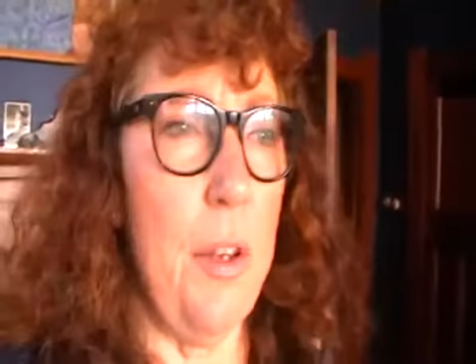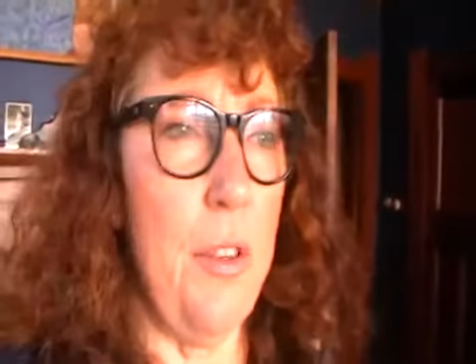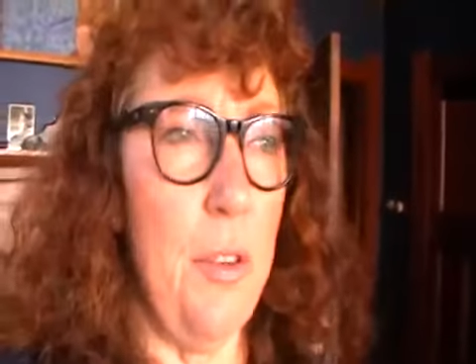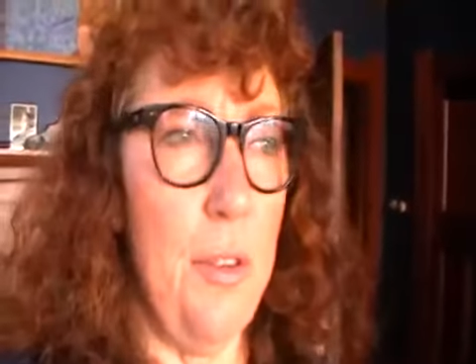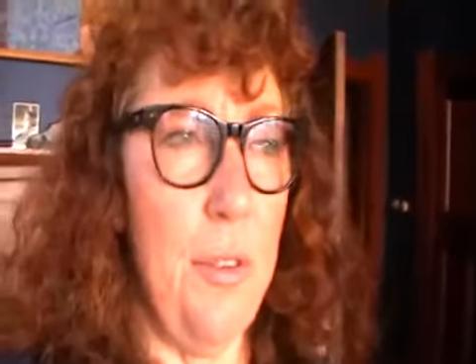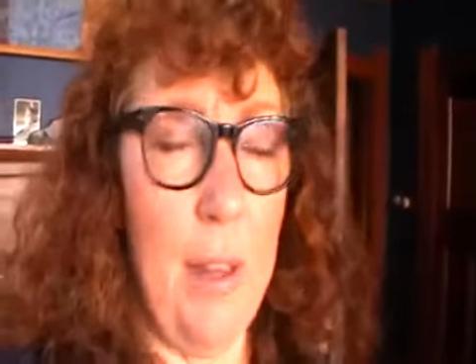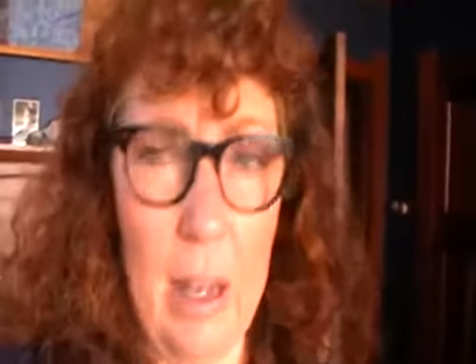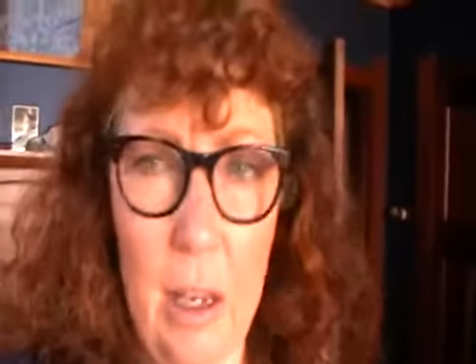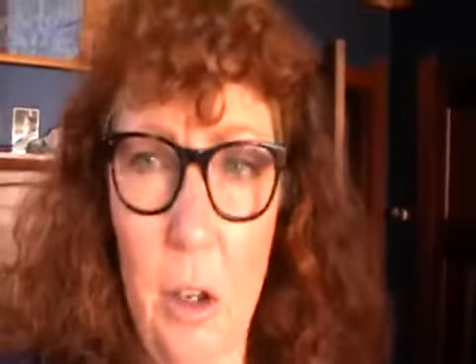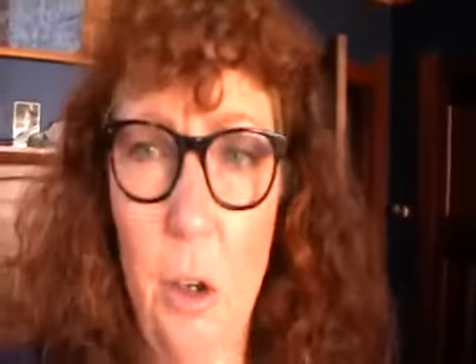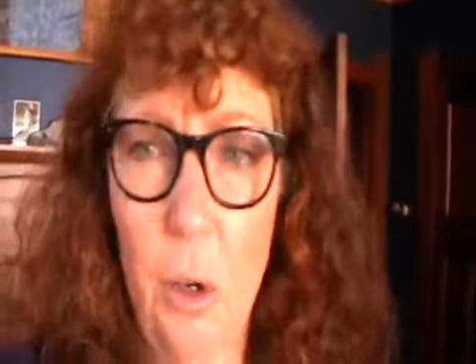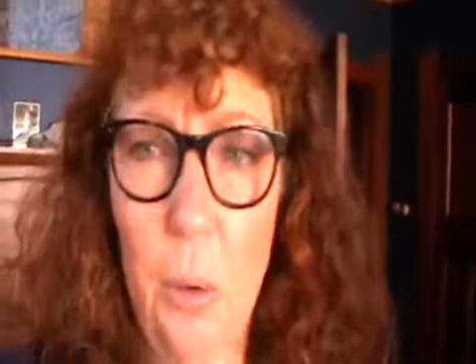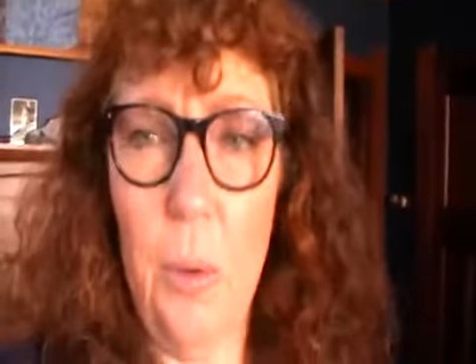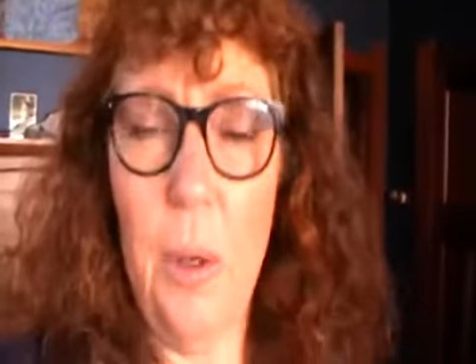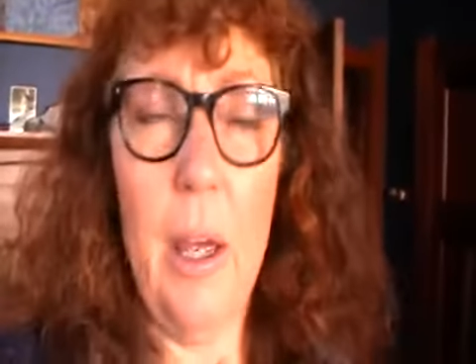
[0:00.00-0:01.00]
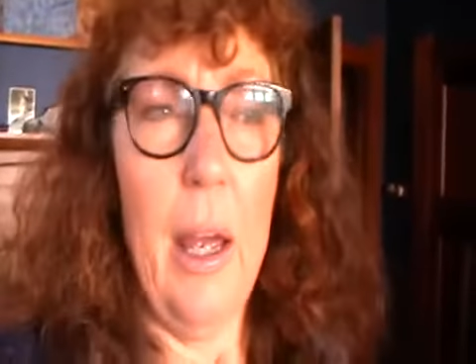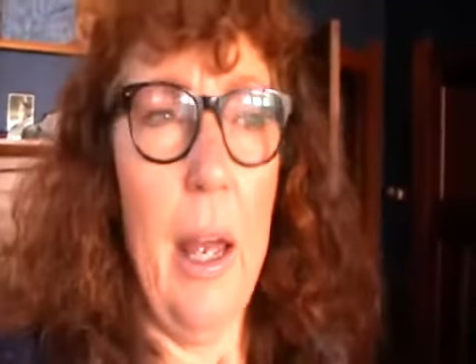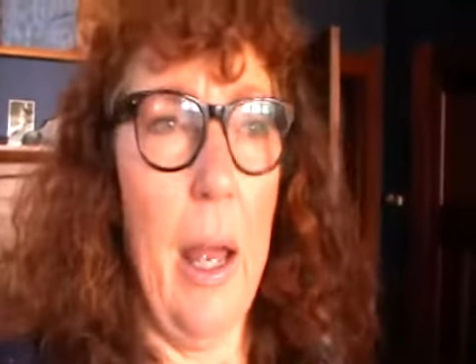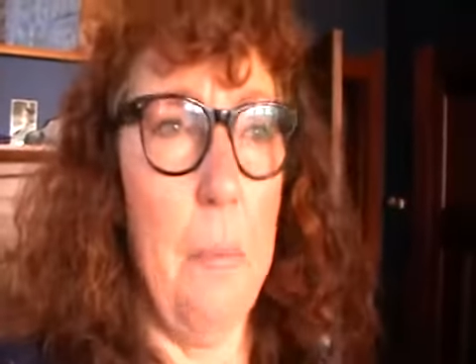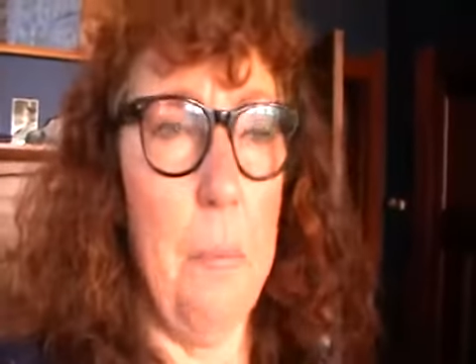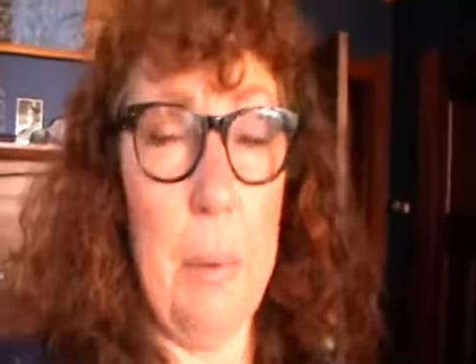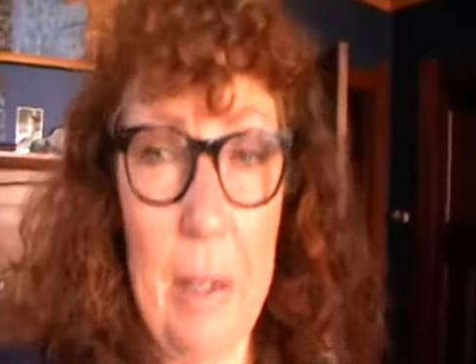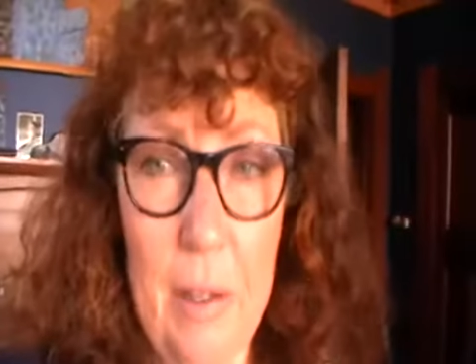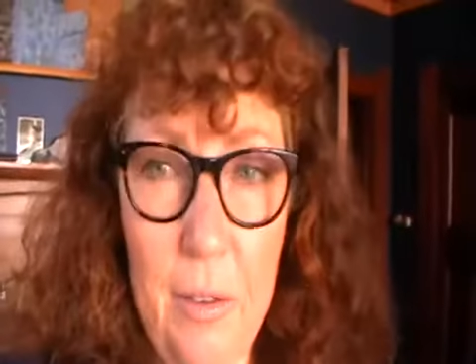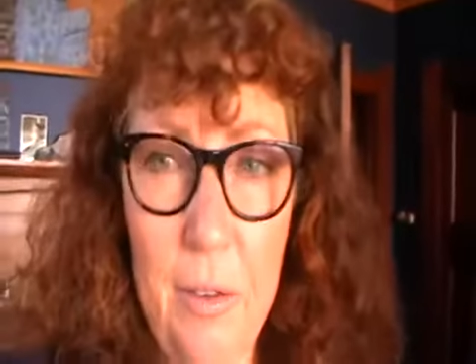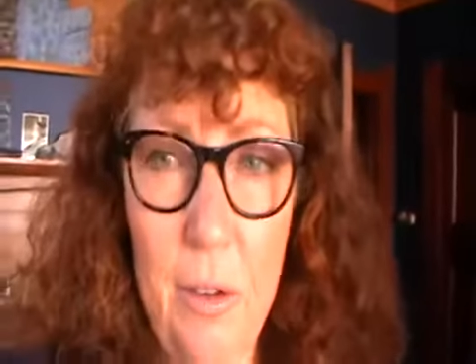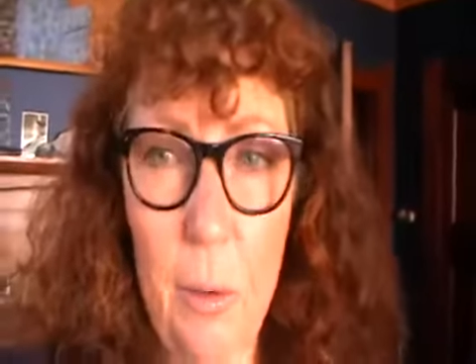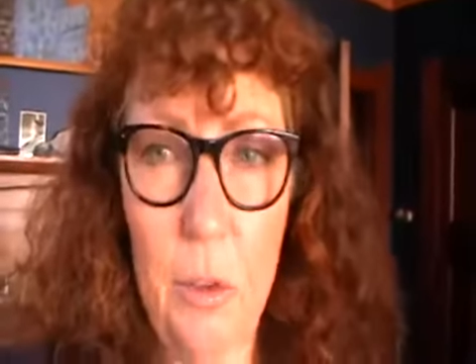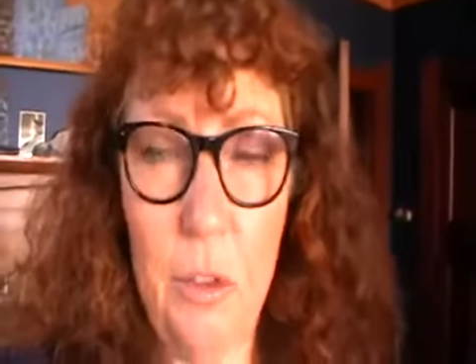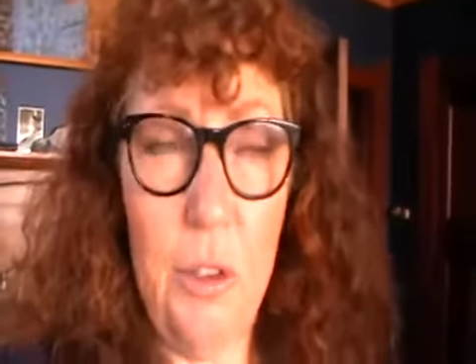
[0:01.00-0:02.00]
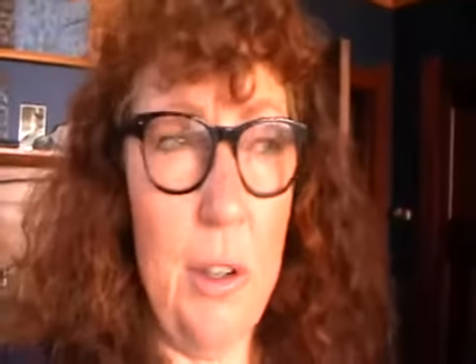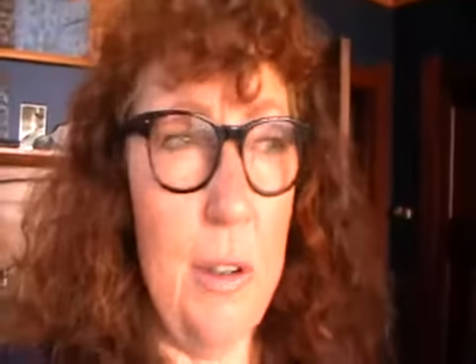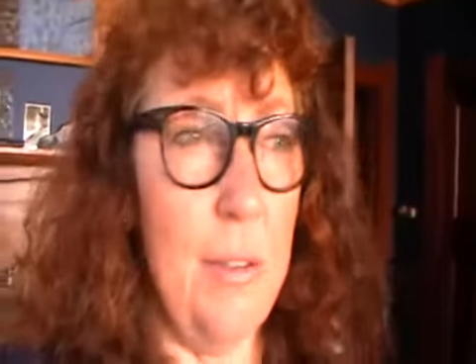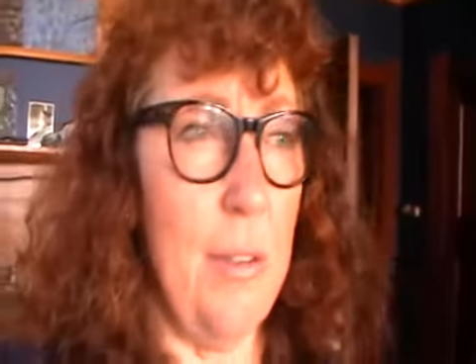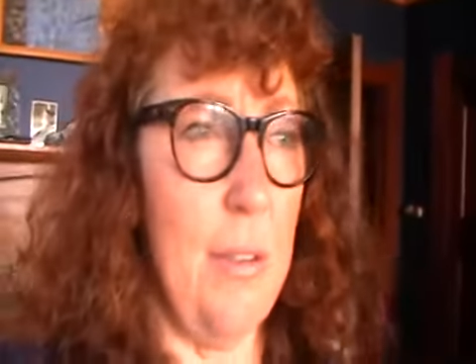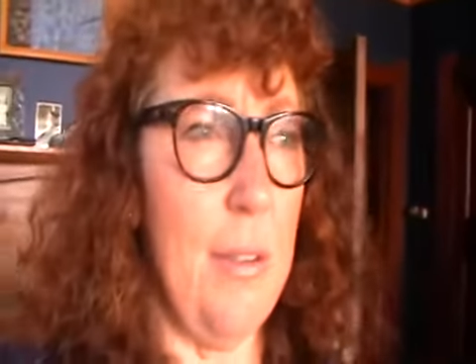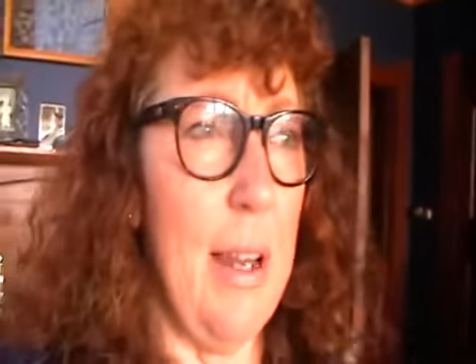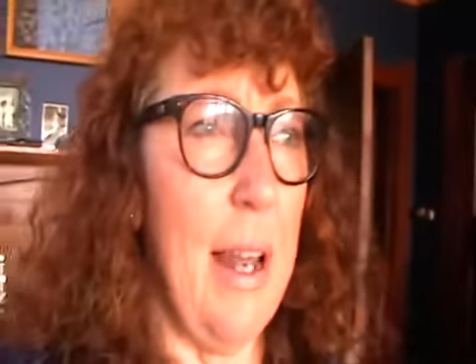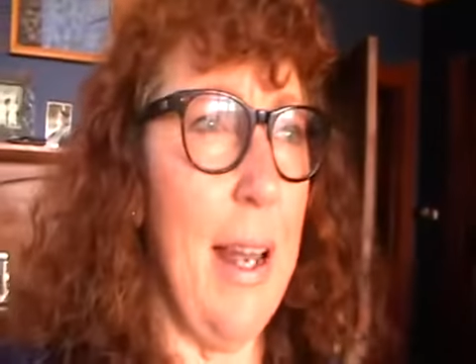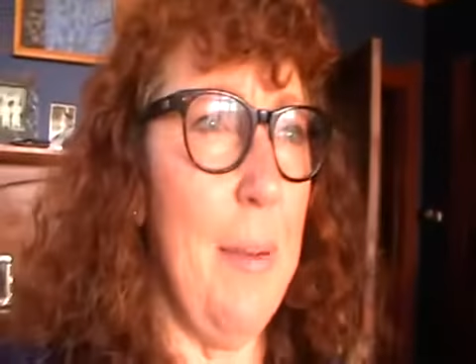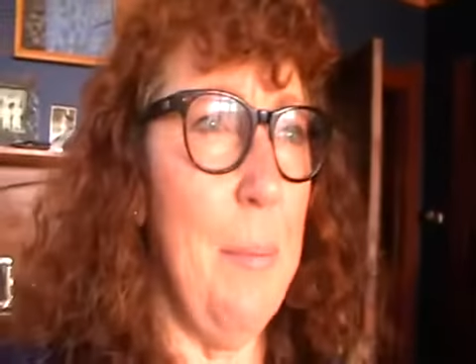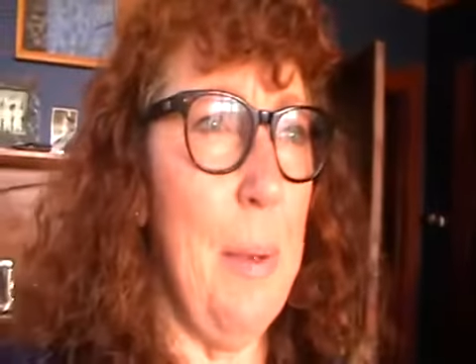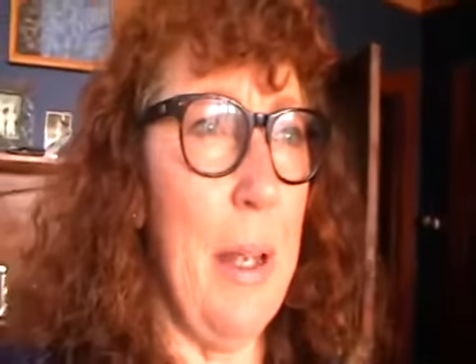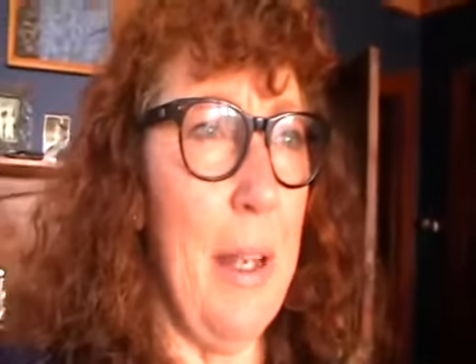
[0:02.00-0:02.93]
I just thank you and bless you in Jesus' name.